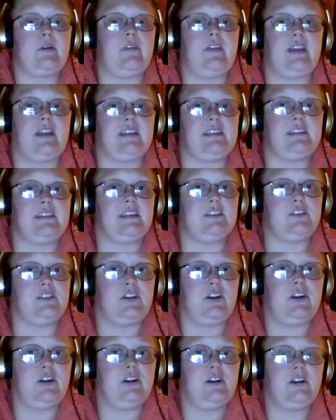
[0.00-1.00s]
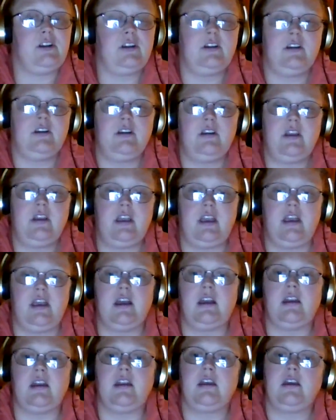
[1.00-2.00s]
like a sister,
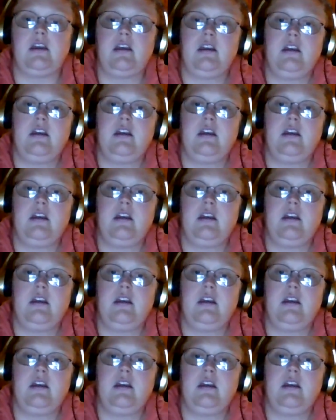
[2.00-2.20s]
and